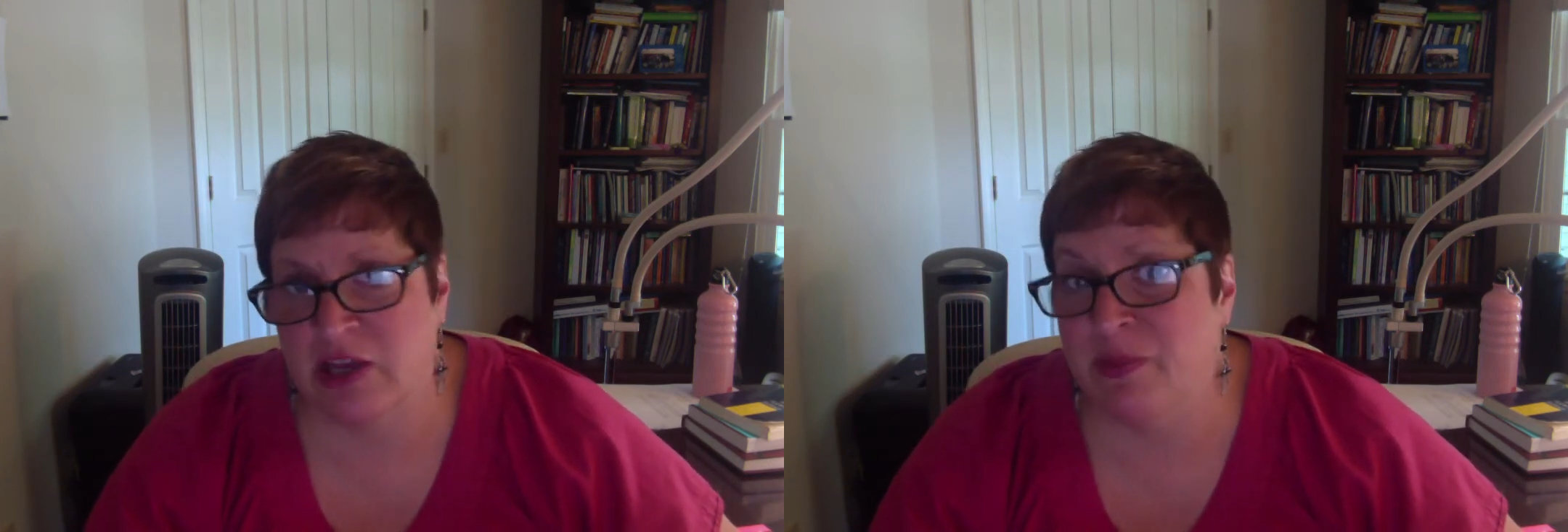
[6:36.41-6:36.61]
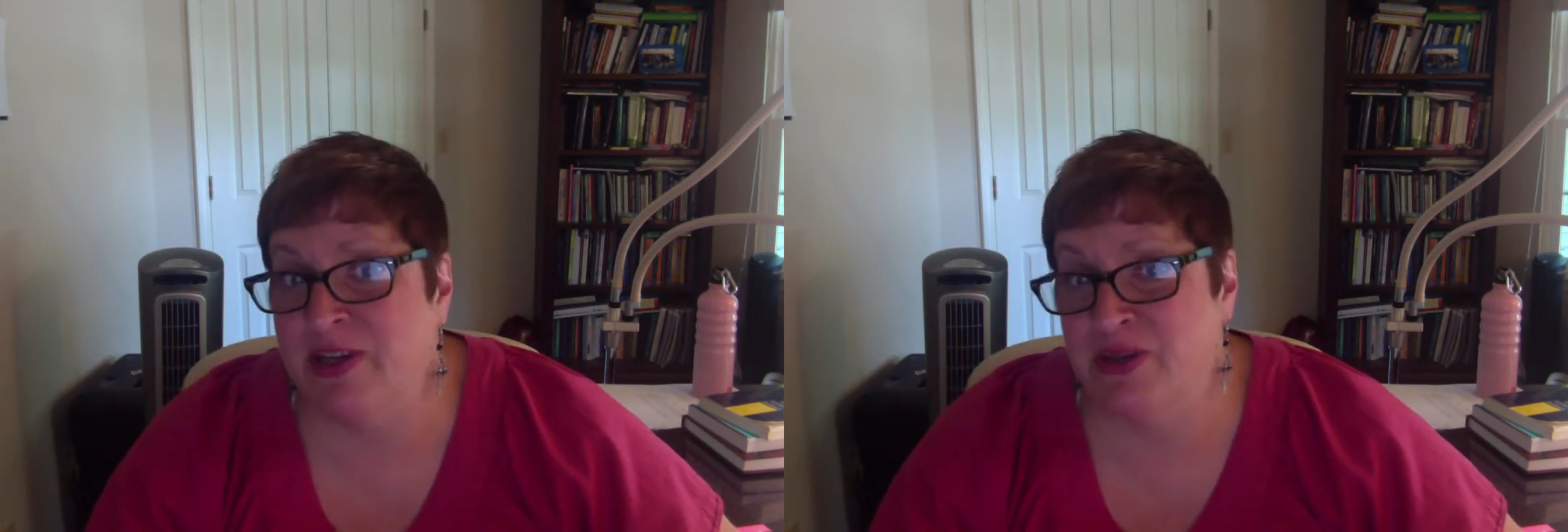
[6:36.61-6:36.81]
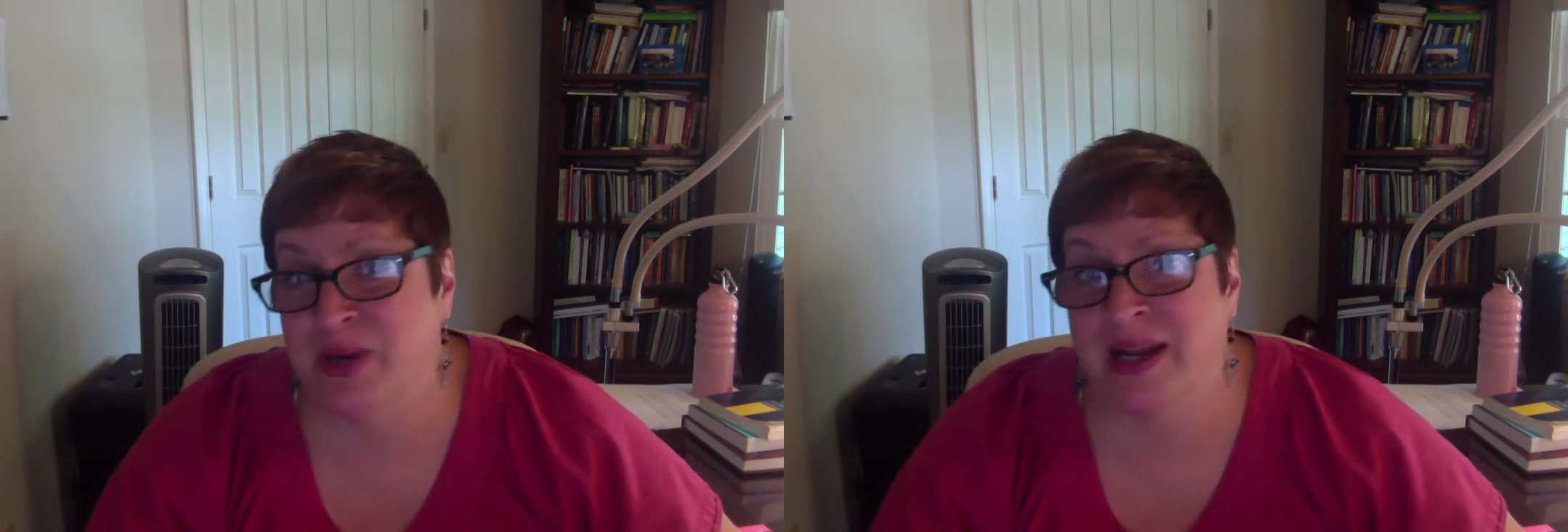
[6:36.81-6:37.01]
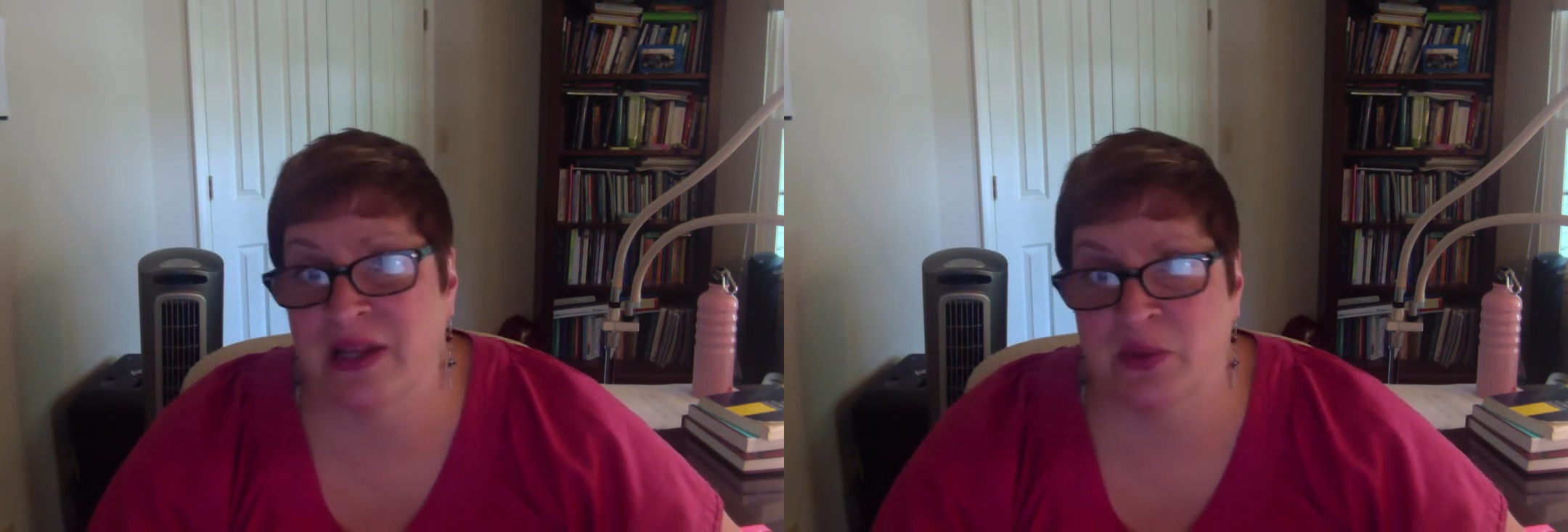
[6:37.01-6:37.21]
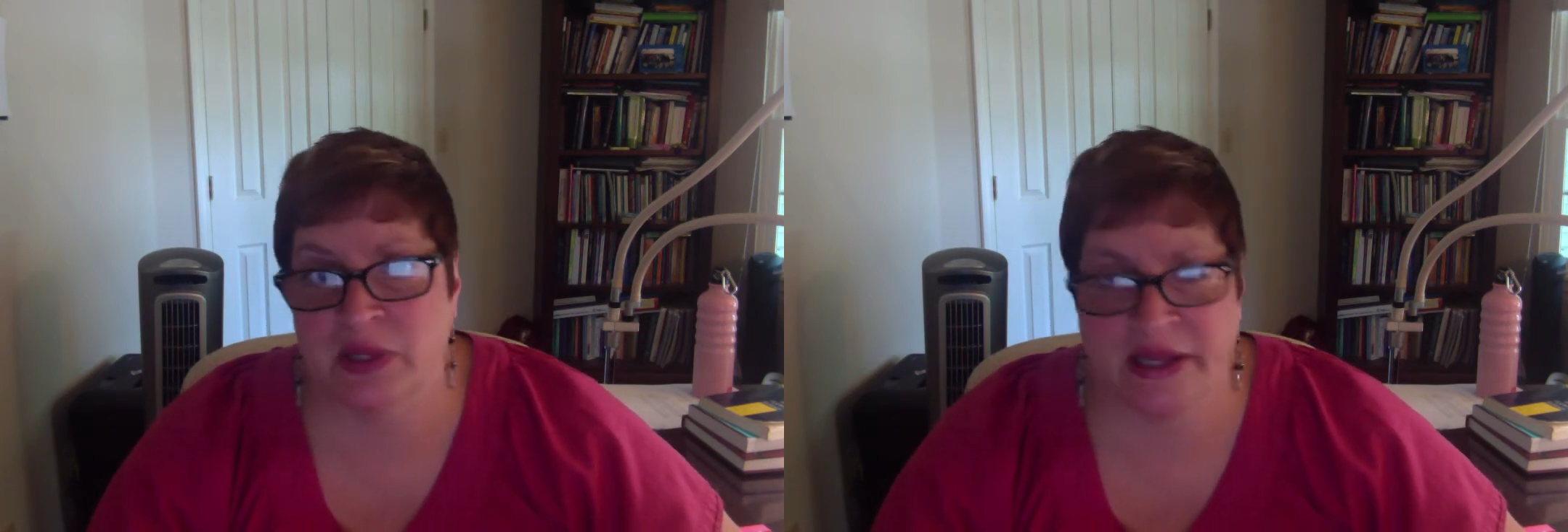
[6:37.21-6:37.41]
could be
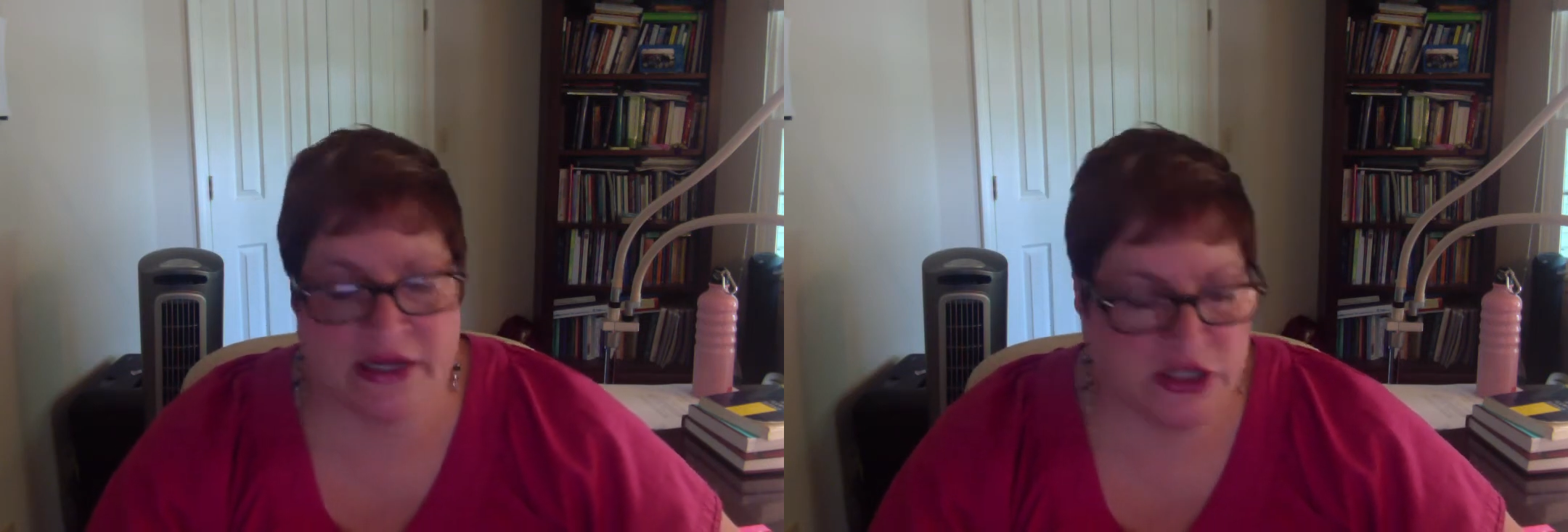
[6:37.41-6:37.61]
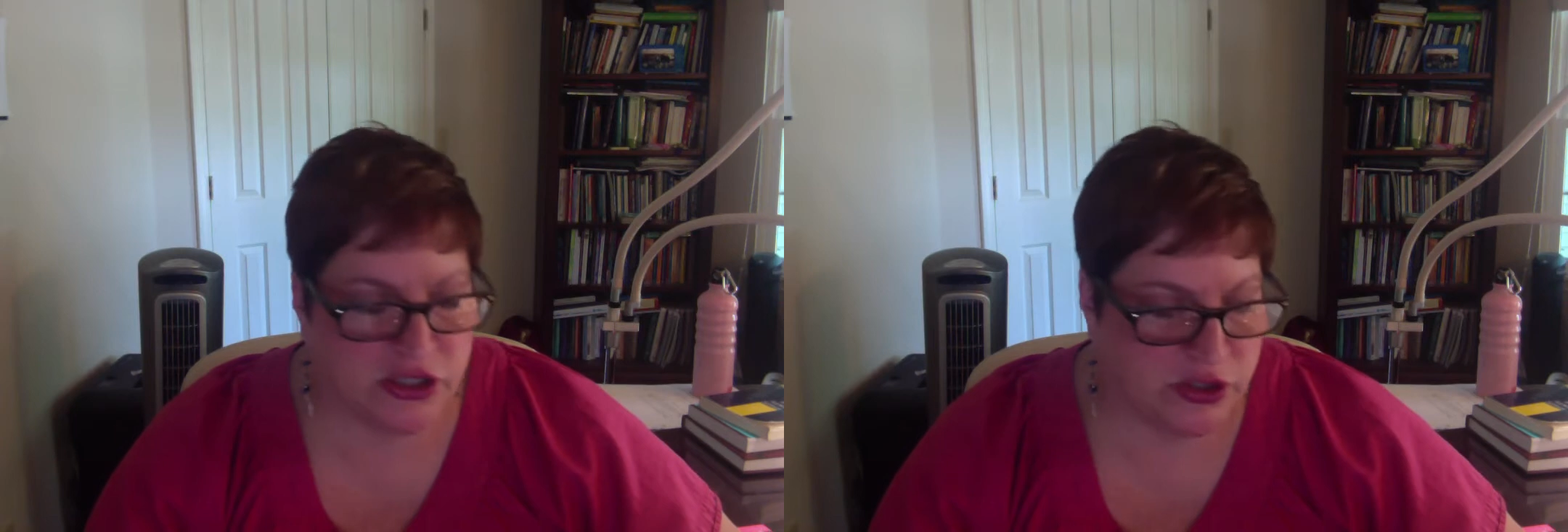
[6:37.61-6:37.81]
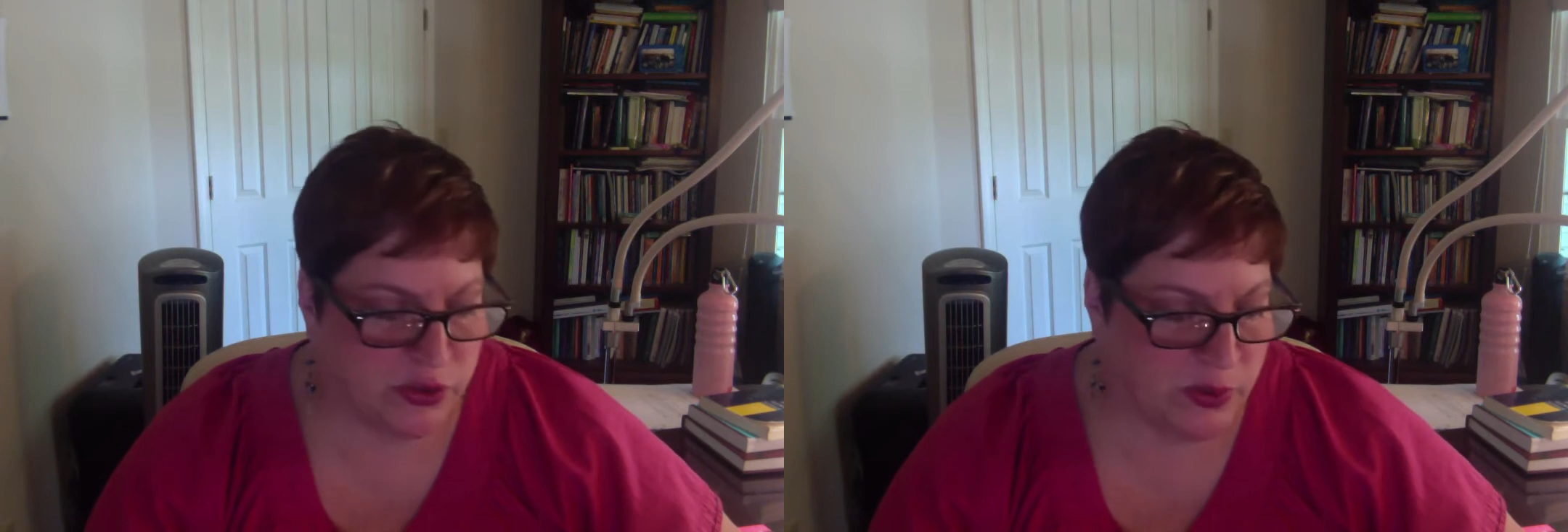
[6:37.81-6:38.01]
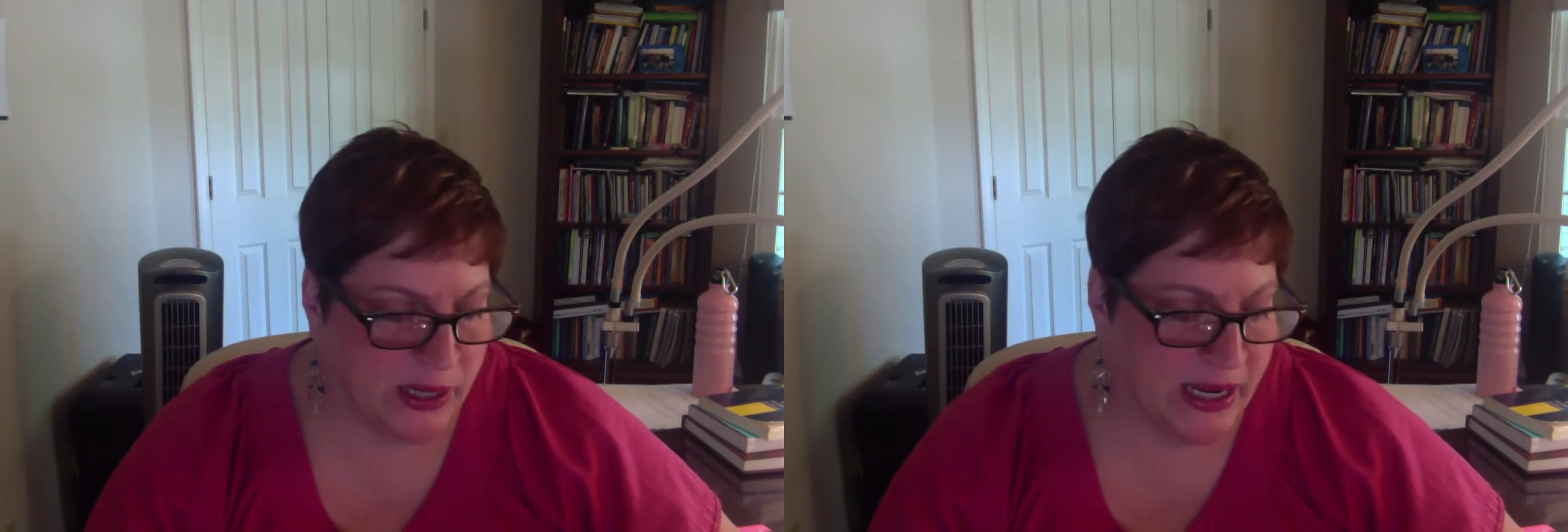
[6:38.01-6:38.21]
directly related to